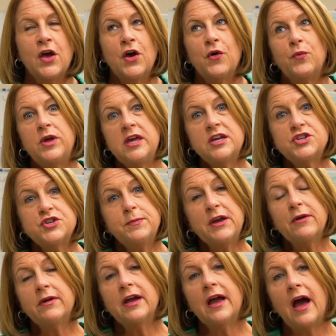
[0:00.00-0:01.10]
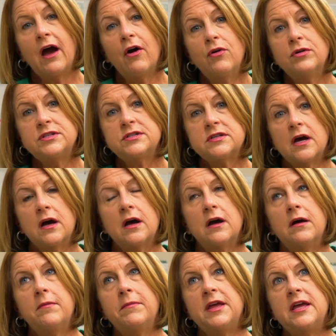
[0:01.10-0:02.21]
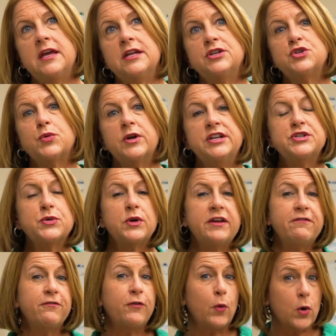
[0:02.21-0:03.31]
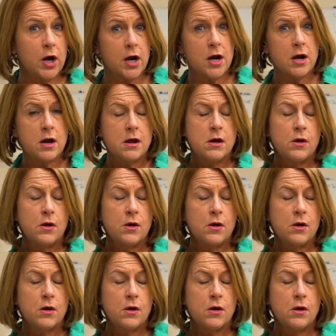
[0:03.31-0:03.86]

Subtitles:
We should be going out in 2024.